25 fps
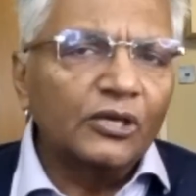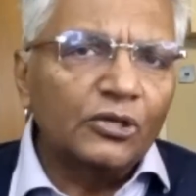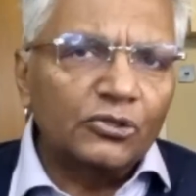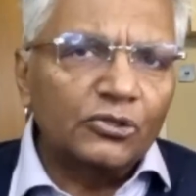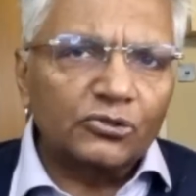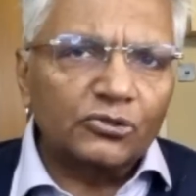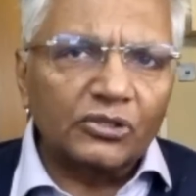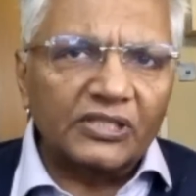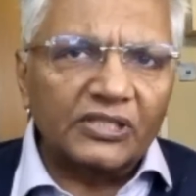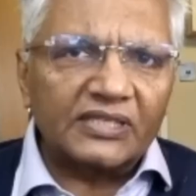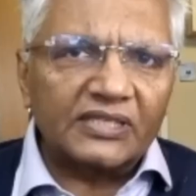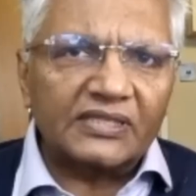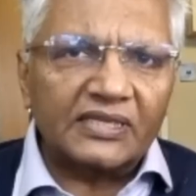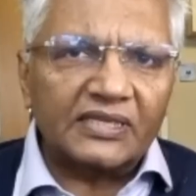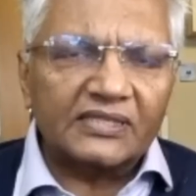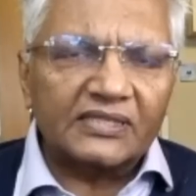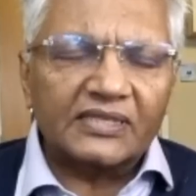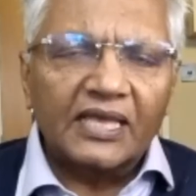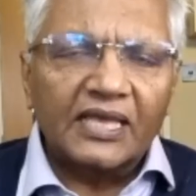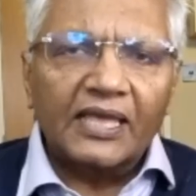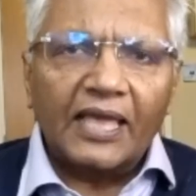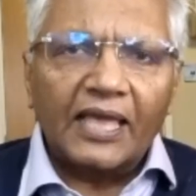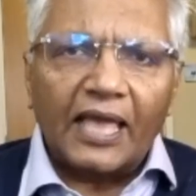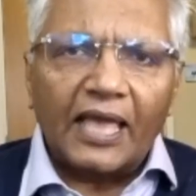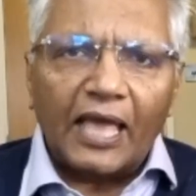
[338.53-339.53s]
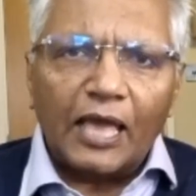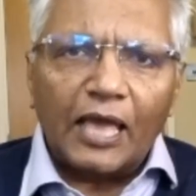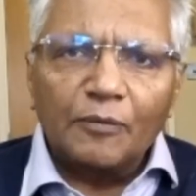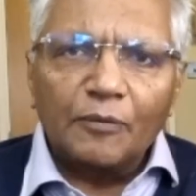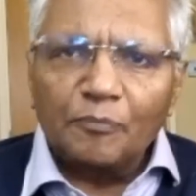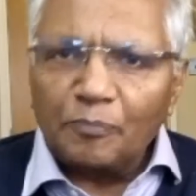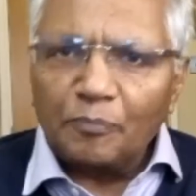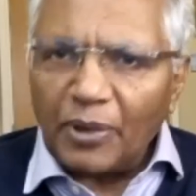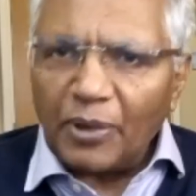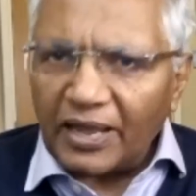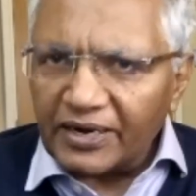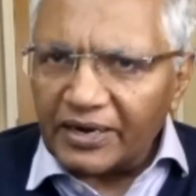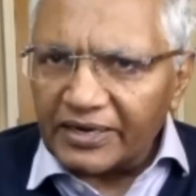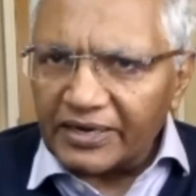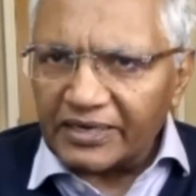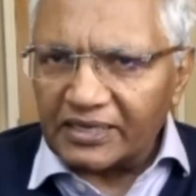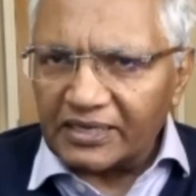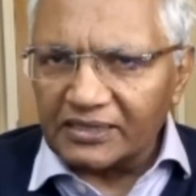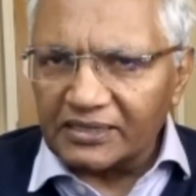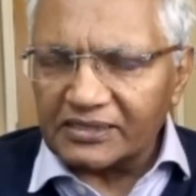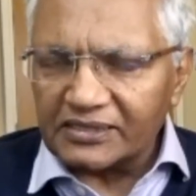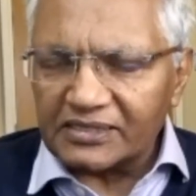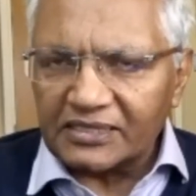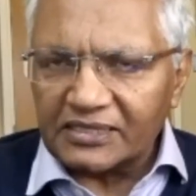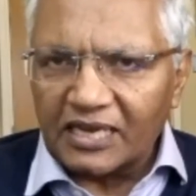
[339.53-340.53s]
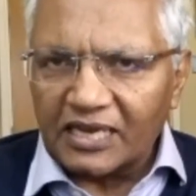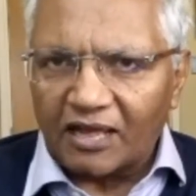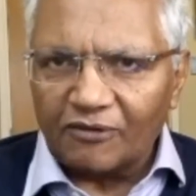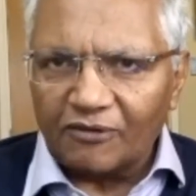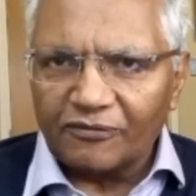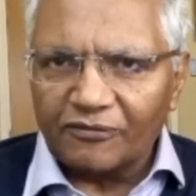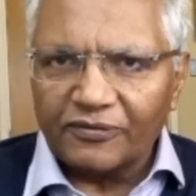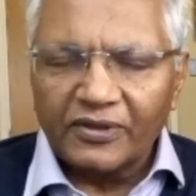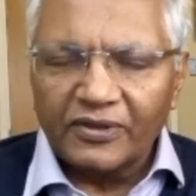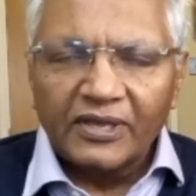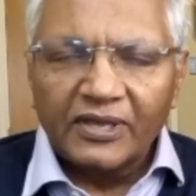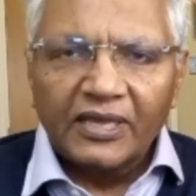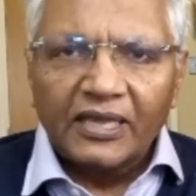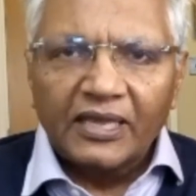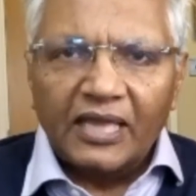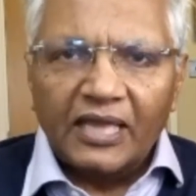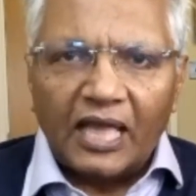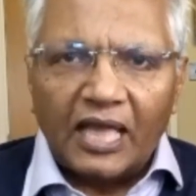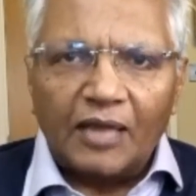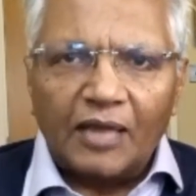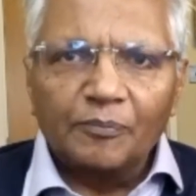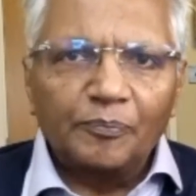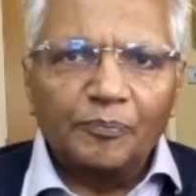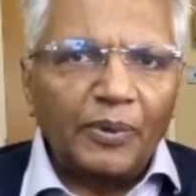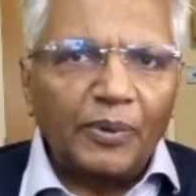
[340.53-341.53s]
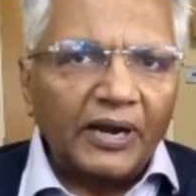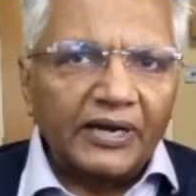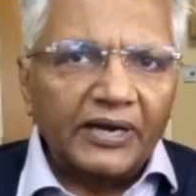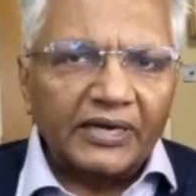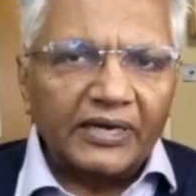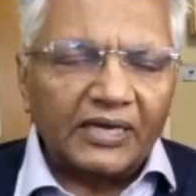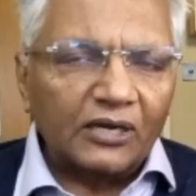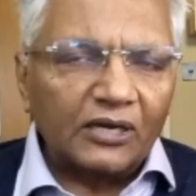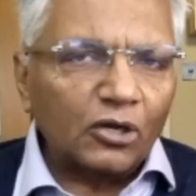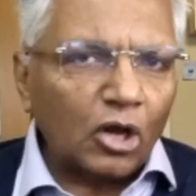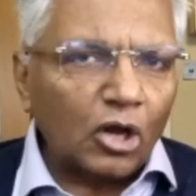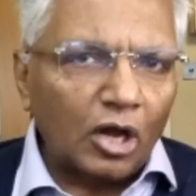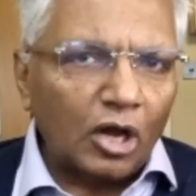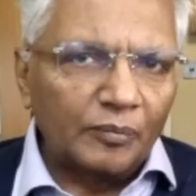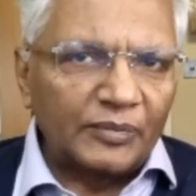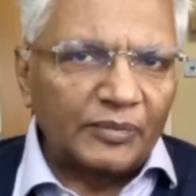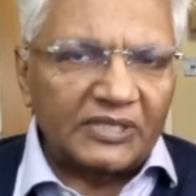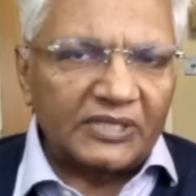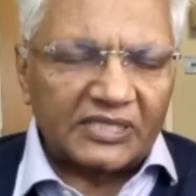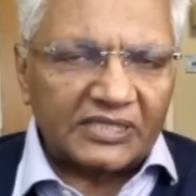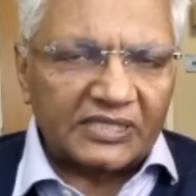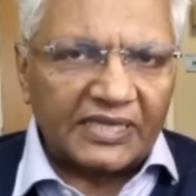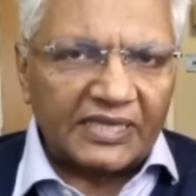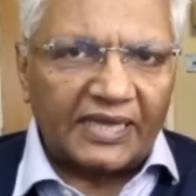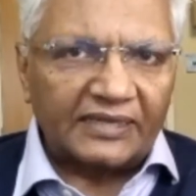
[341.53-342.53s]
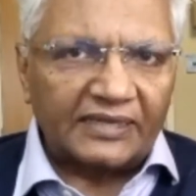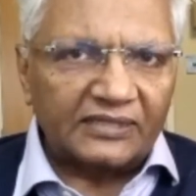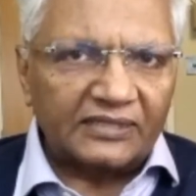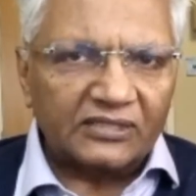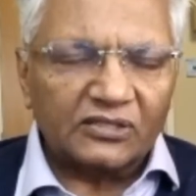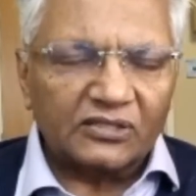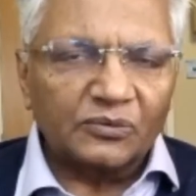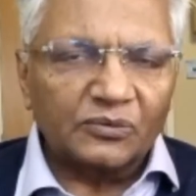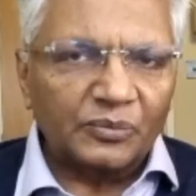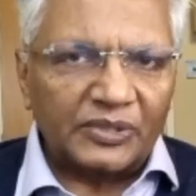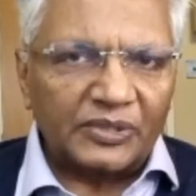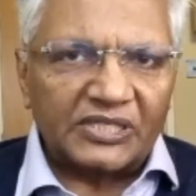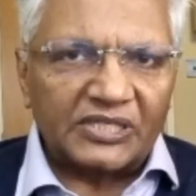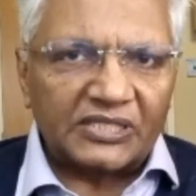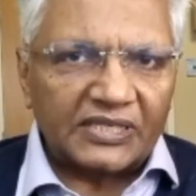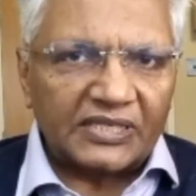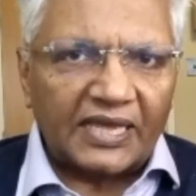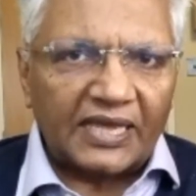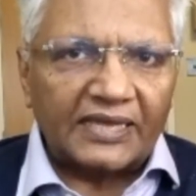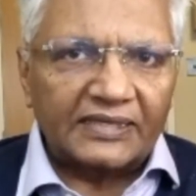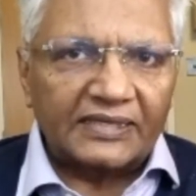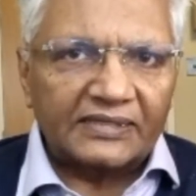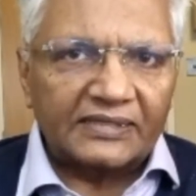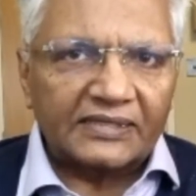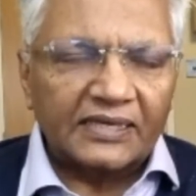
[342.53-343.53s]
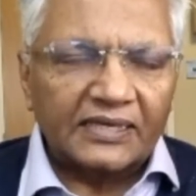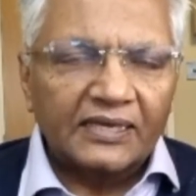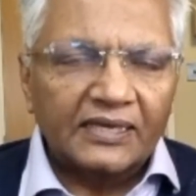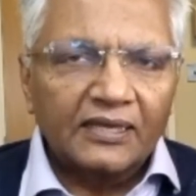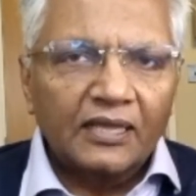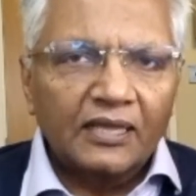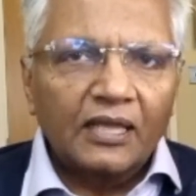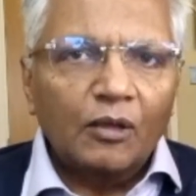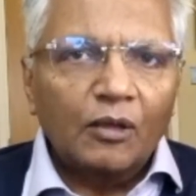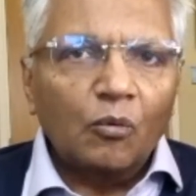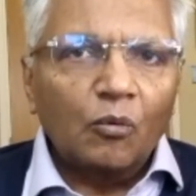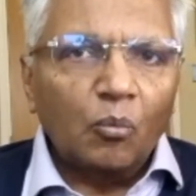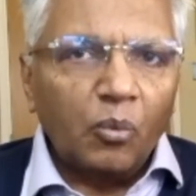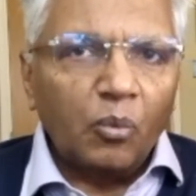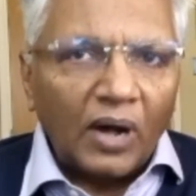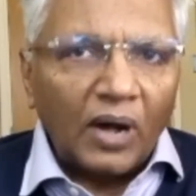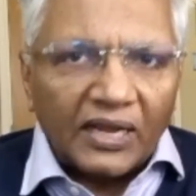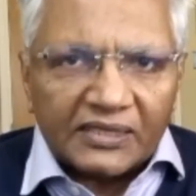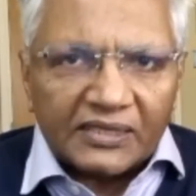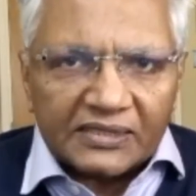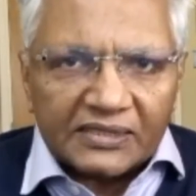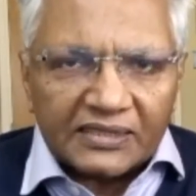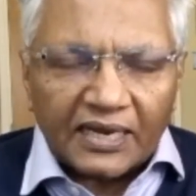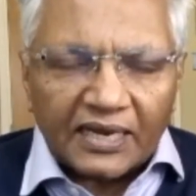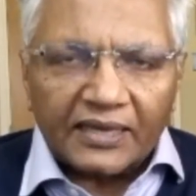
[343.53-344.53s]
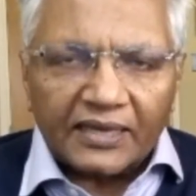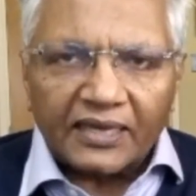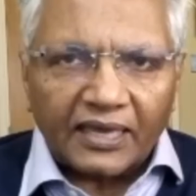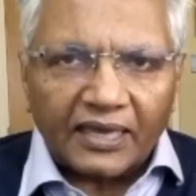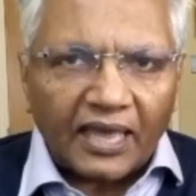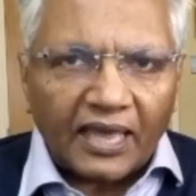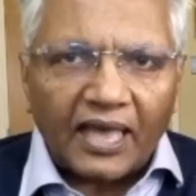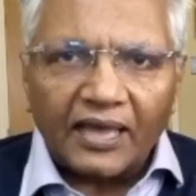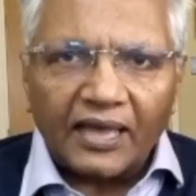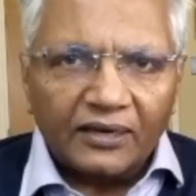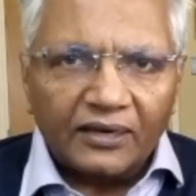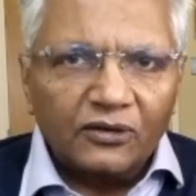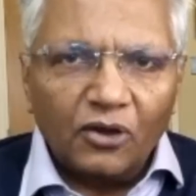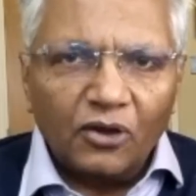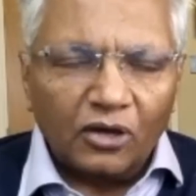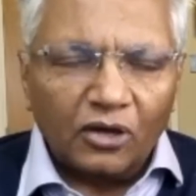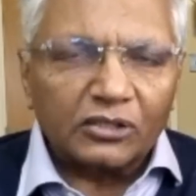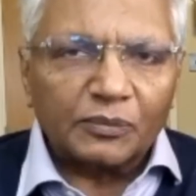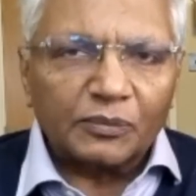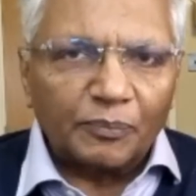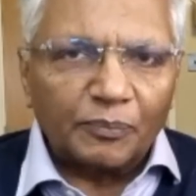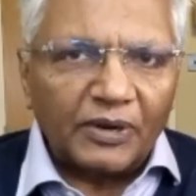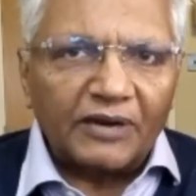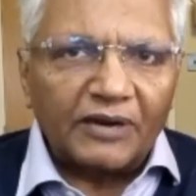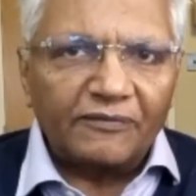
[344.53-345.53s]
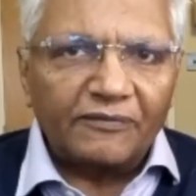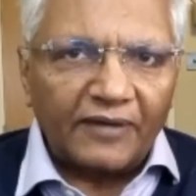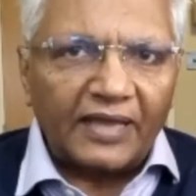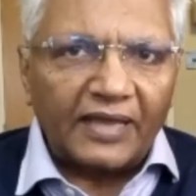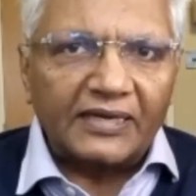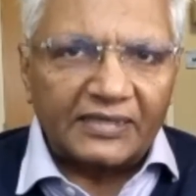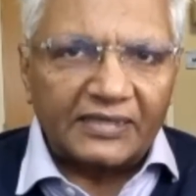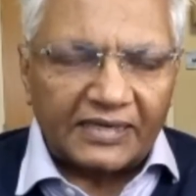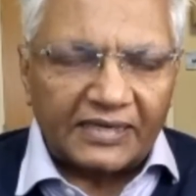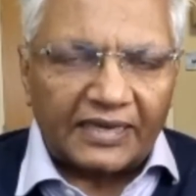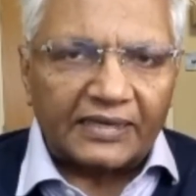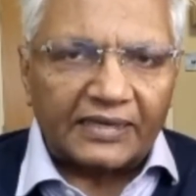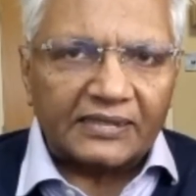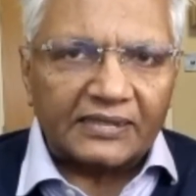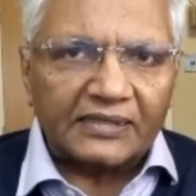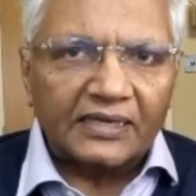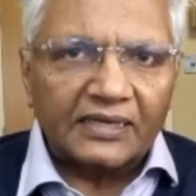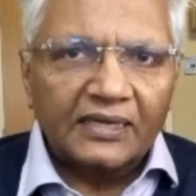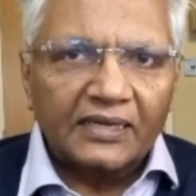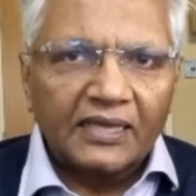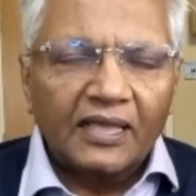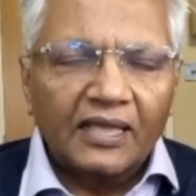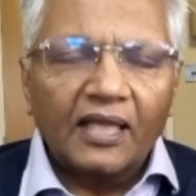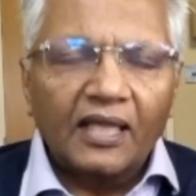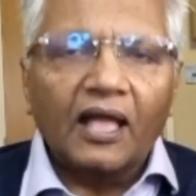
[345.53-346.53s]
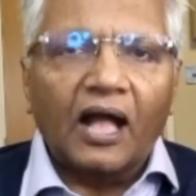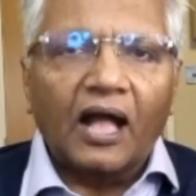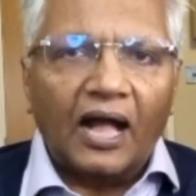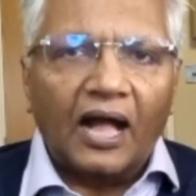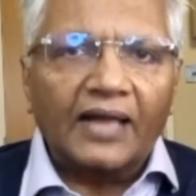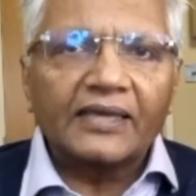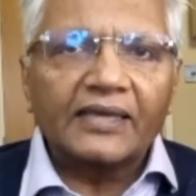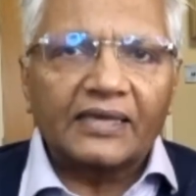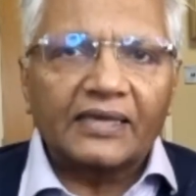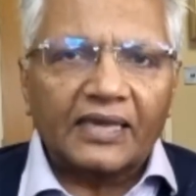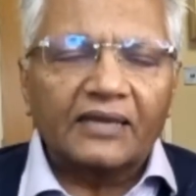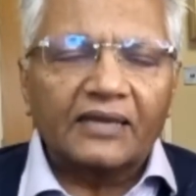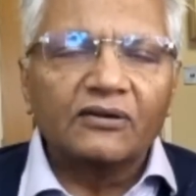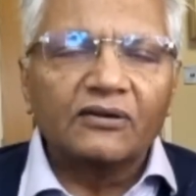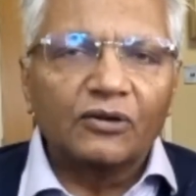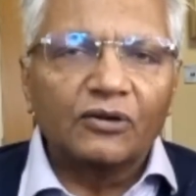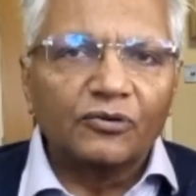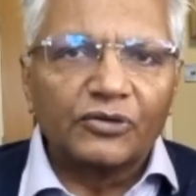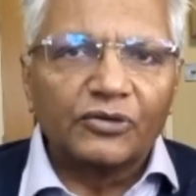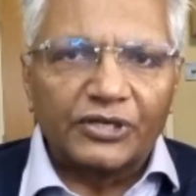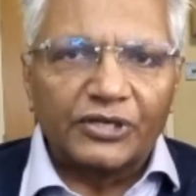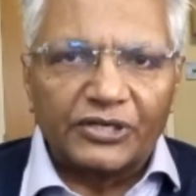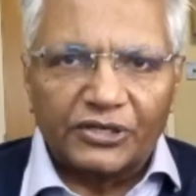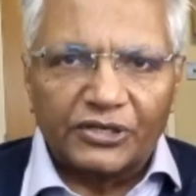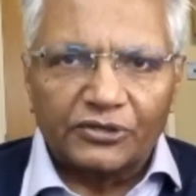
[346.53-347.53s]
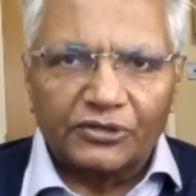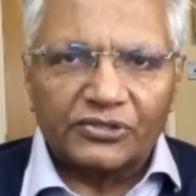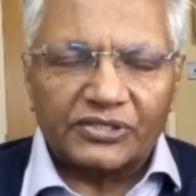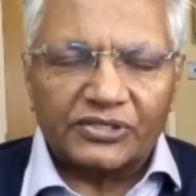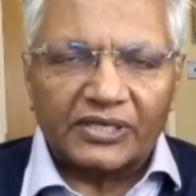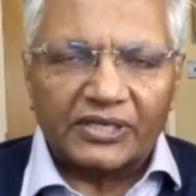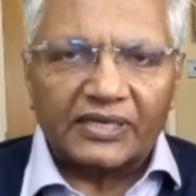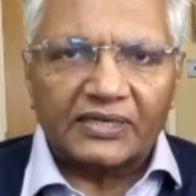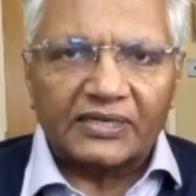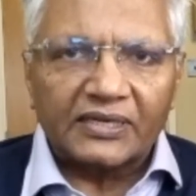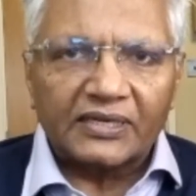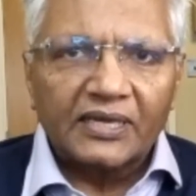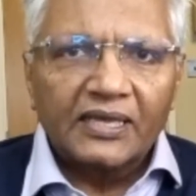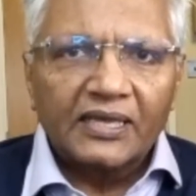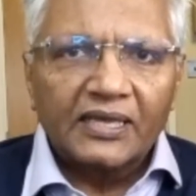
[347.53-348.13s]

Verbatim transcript: So this is empirical stuff, empirical common sense, which says, whilst I cannot prevent it, I can reduce it.